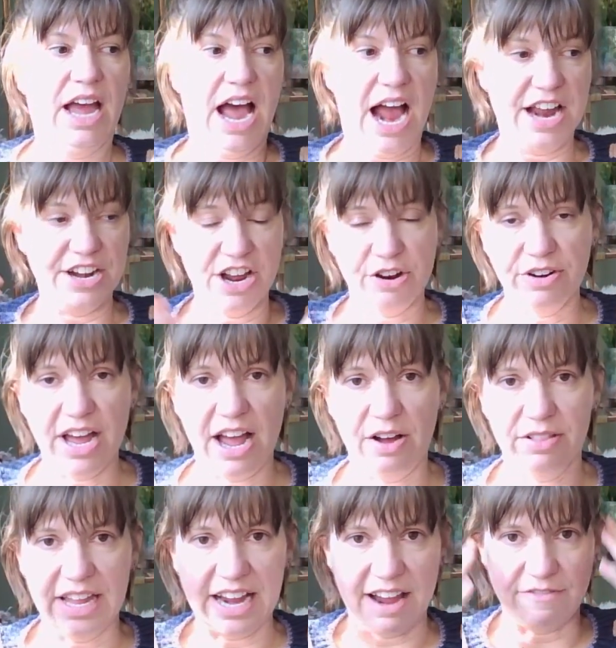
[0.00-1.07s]
I know now,
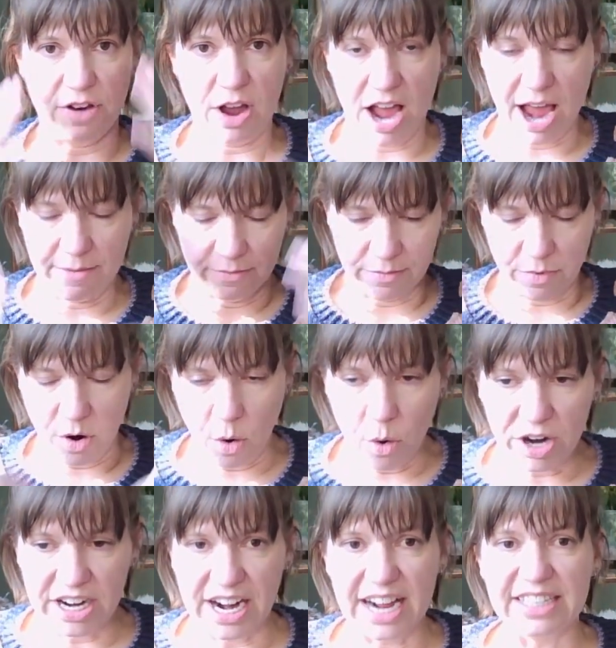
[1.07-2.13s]
like I'm
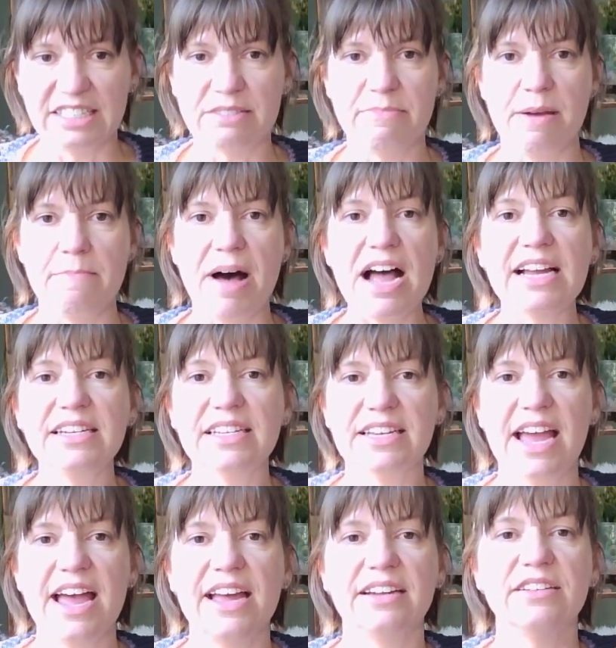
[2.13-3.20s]
organized in my mind
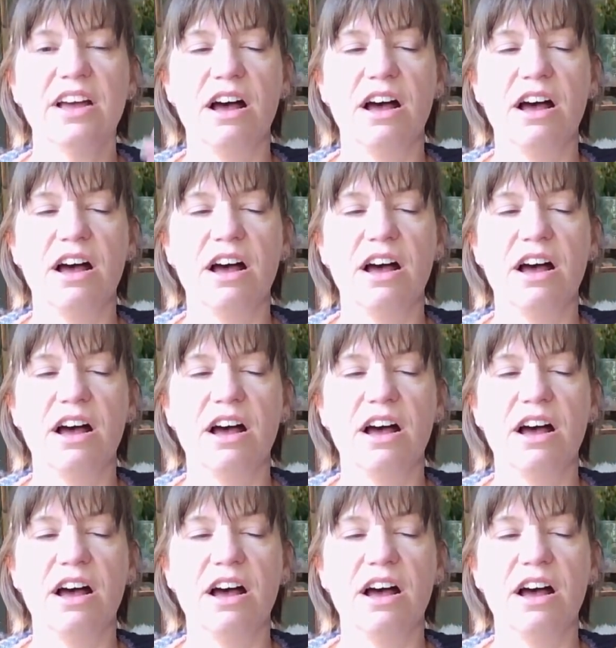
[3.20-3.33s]
again